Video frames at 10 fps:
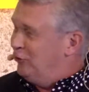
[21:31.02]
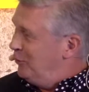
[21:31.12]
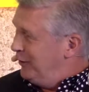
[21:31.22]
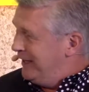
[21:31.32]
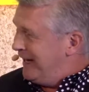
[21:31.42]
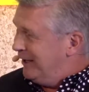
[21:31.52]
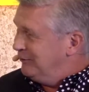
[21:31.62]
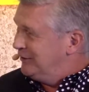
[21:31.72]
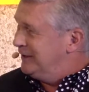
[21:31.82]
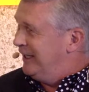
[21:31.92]
to work it
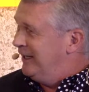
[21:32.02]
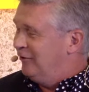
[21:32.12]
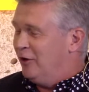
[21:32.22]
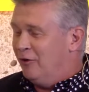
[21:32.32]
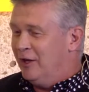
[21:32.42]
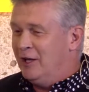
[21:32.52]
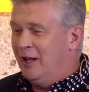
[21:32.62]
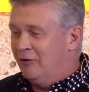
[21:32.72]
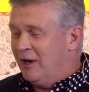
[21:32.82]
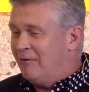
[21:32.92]
out, and has got
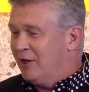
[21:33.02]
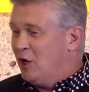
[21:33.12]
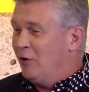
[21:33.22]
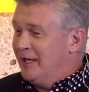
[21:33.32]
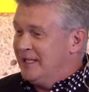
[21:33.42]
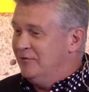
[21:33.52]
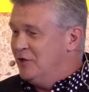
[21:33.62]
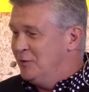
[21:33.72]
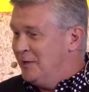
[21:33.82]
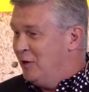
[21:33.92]
to have the
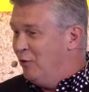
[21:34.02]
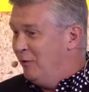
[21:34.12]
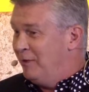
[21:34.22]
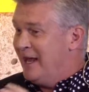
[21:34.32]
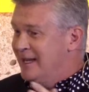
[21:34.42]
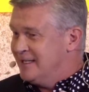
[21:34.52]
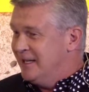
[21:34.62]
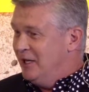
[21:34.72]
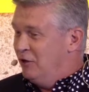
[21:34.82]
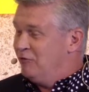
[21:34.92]
connectivity between all the players
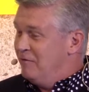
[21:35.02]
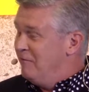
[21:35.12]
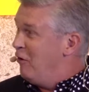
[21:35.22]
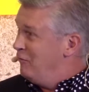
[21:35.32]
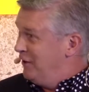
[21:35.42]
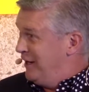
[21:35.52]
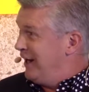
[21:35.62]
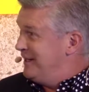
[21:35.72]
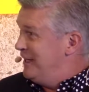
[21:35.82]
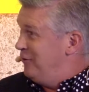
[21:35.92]
that are involved in an
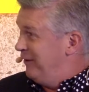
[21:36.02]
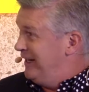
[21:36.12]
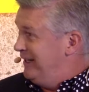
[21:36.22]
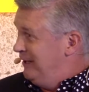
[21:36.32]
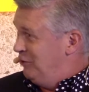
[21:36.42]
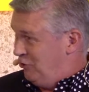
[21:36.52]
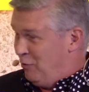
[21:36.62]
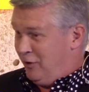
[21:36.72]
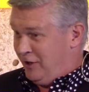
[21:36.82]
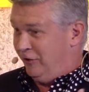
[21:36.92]
itinerary, which is
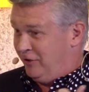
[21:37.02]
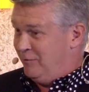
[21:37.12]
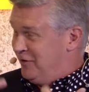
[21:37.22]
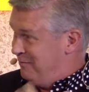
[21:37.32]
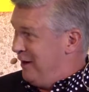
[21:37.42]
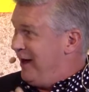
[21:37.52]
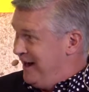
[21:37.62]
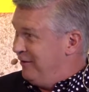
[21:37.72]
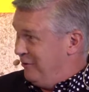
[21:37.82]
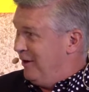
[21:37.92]
what customers
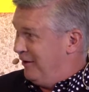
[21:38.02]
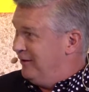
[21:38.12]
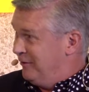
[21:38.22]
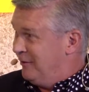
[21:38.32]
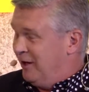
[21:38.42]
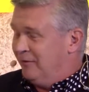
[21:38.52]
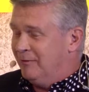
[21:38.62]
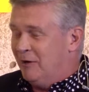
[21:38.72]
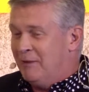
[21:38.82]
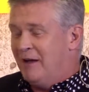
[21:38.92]
buy through
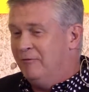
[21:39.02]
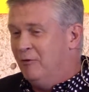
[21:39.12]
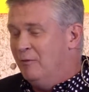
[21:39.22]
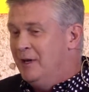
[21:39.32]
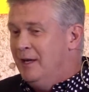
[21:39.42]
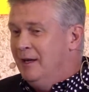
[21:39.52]
our platform.